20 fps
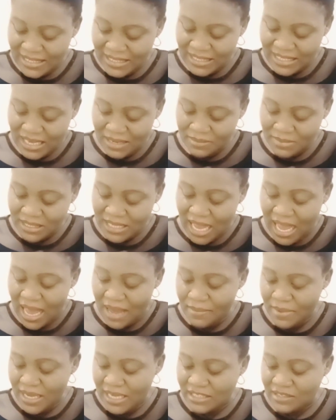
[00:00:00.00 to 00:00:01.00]
same
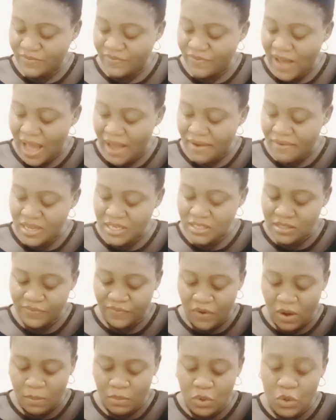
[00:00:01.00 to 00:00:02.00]
time, it varies
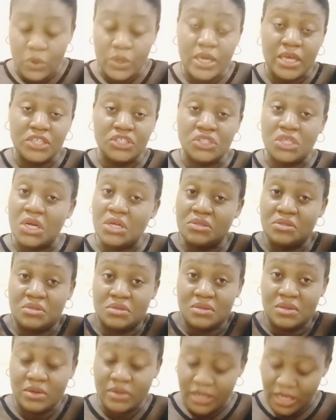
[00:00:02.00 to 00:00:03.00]
from location
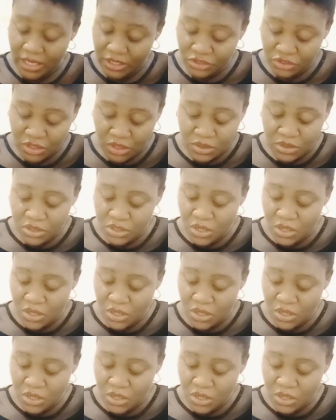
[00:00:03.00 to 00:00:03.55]
to location.